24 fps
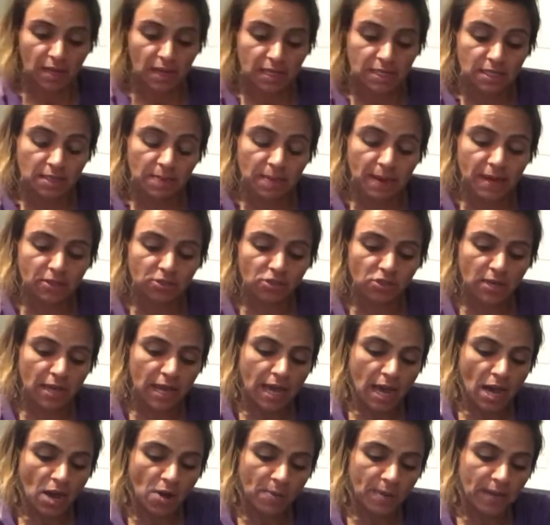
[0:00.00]
It depends on
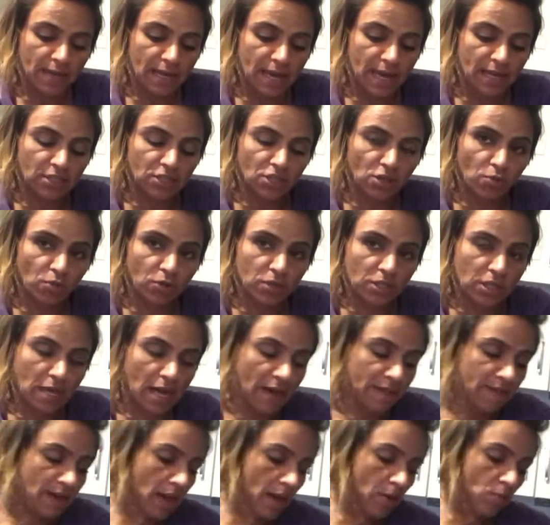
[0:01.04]
how many eggs you want to
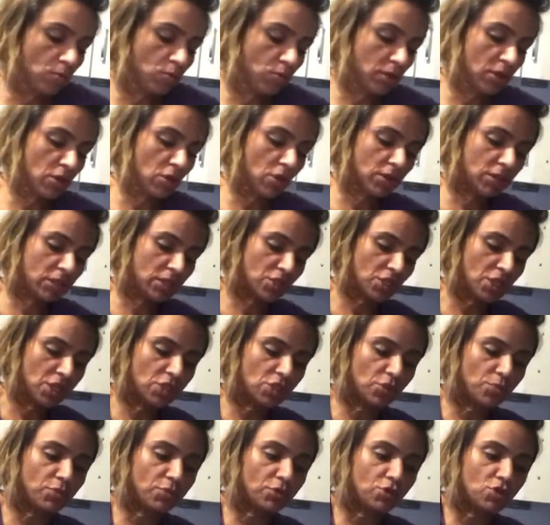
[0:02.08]
have. I will not suggest
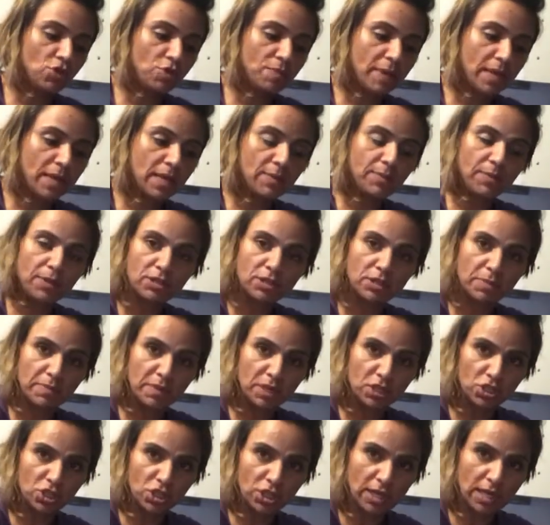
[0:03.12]
you put too many because the
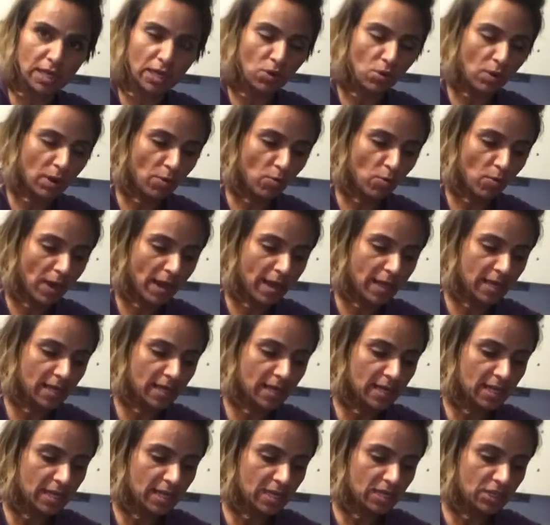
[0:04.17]
mixture can get quite wet.
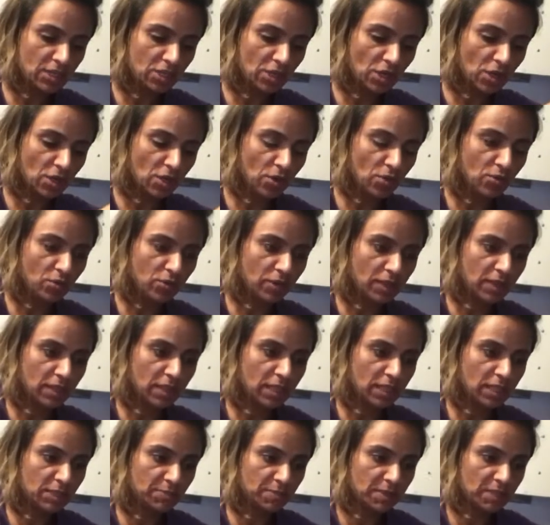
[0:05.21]
So
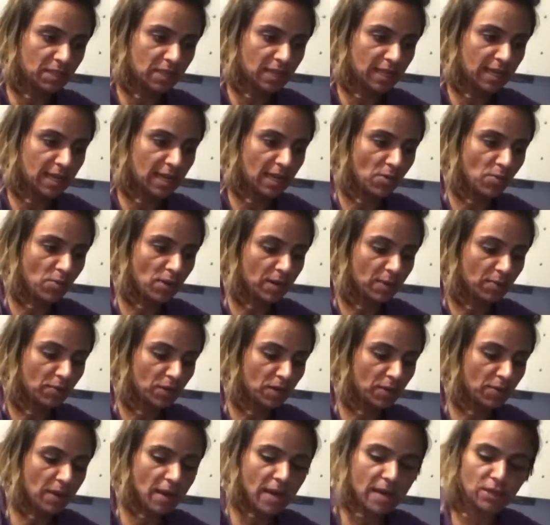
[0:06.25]
this particular one I'm going
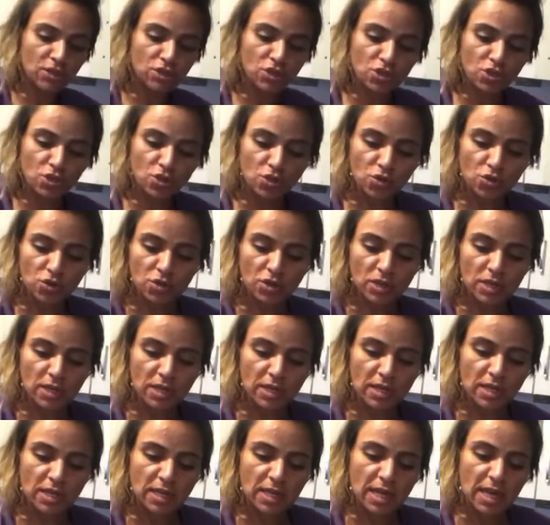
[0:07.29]
to add 2
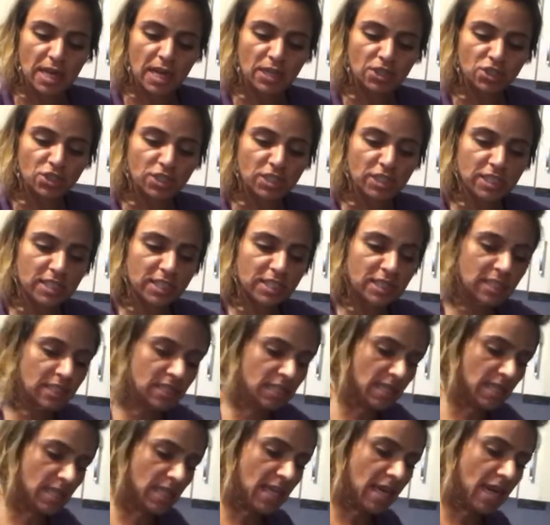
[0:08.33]
and just
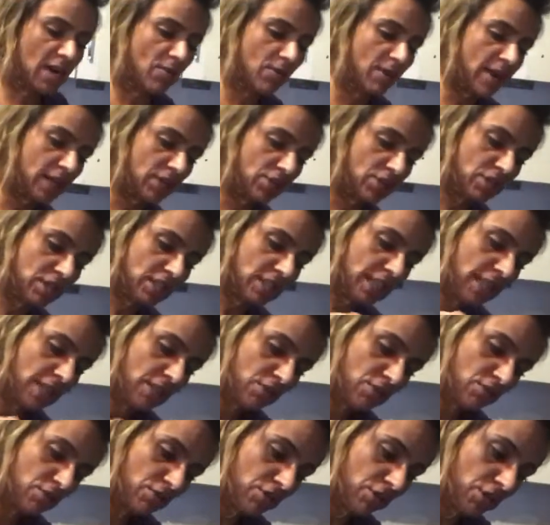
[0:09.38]
see how it actually
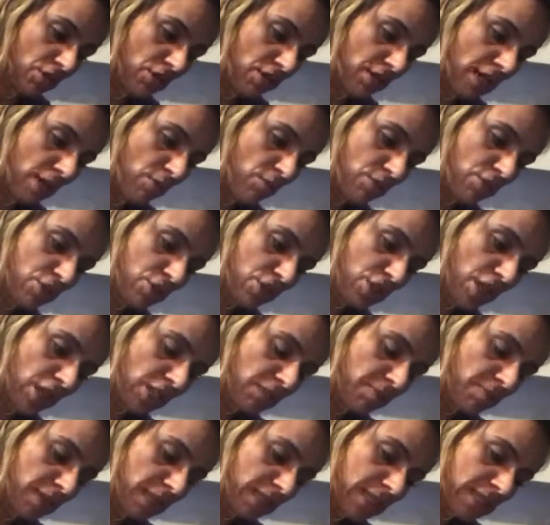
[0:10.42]
settles. So now we're just
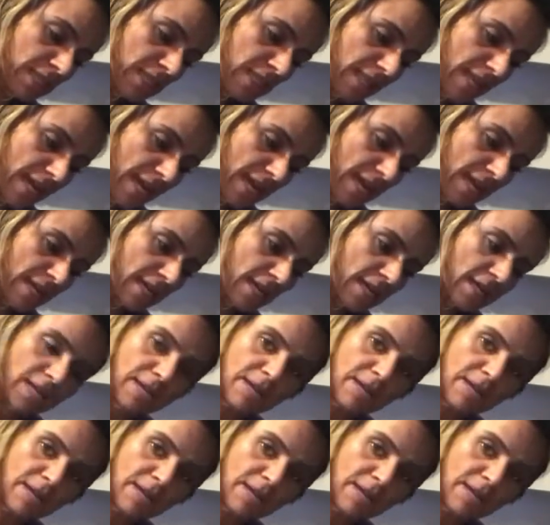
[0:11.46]
mixing the egg